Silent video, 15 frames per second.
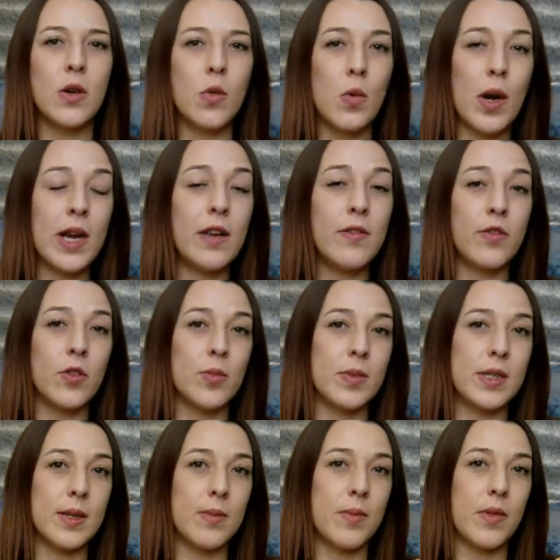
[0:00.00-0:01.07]
away from
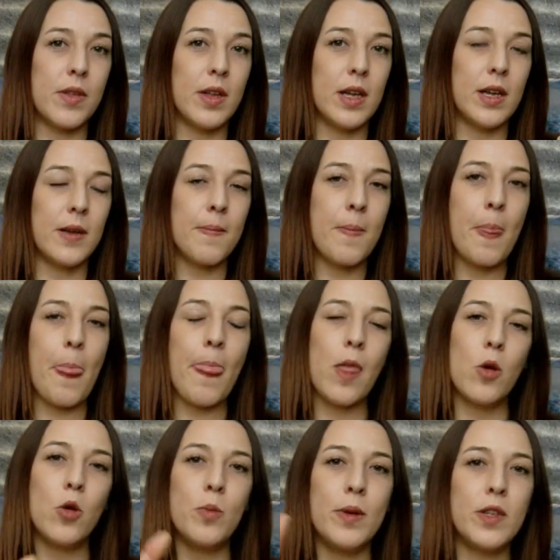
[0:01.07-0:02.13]
something
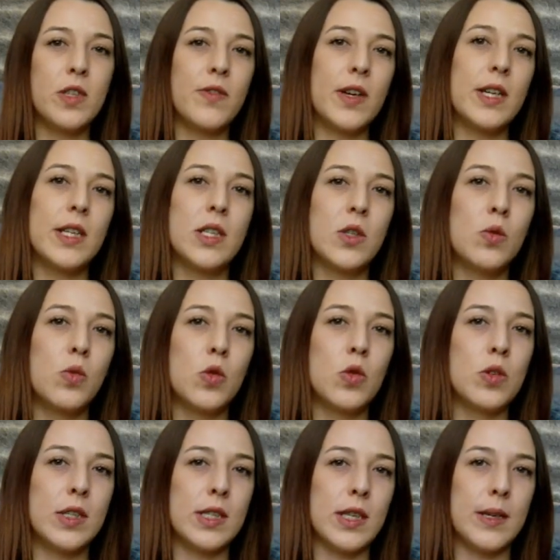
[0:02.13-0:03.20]
or motivated
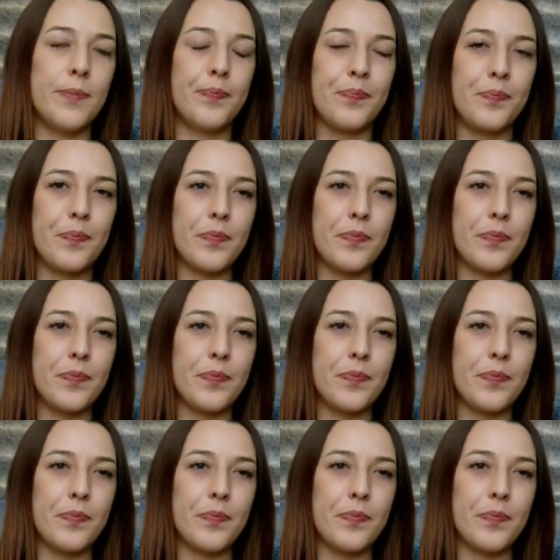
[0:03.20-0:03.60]
towards it.